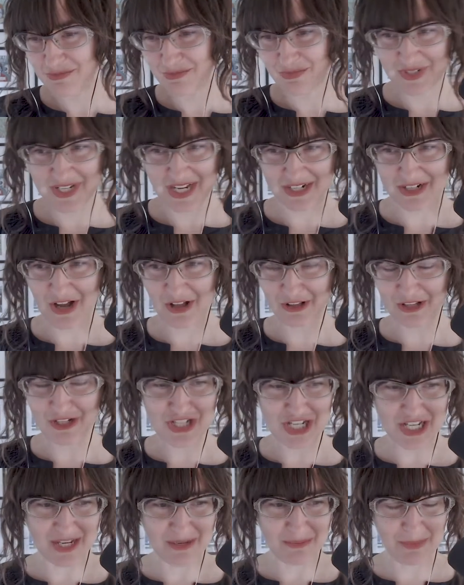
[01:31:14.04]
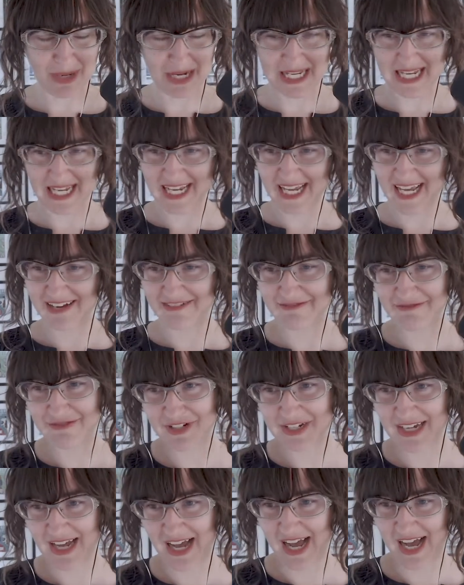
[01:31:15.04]
technology and money
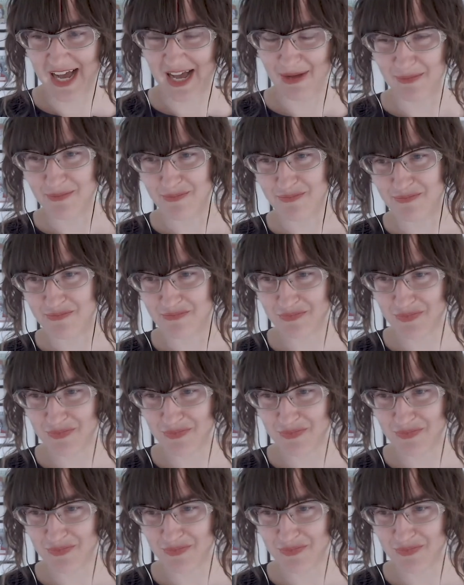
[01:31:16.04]
and um,